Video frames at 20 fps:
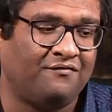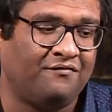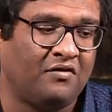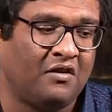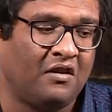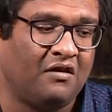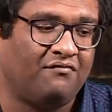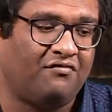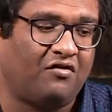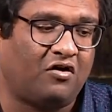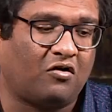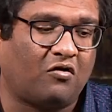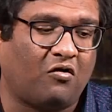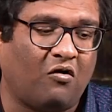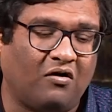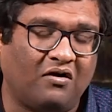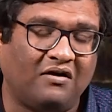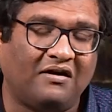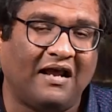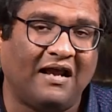for
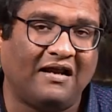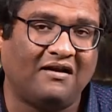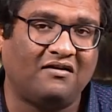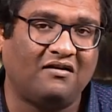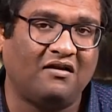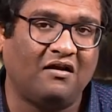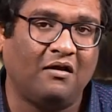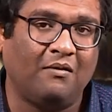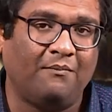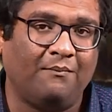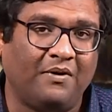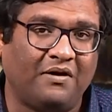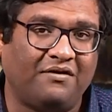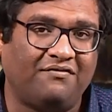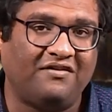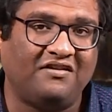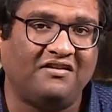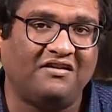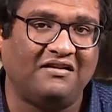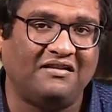contact between
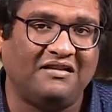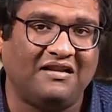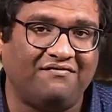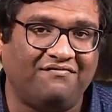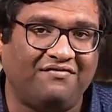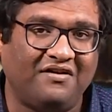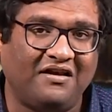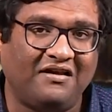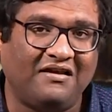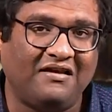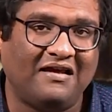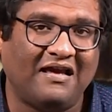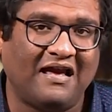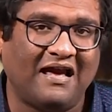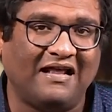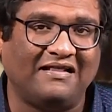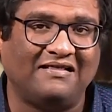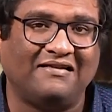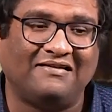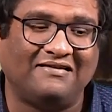the living and
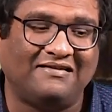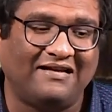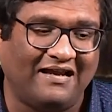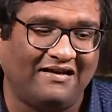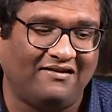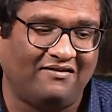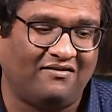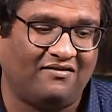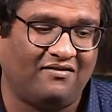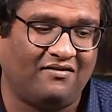the dead,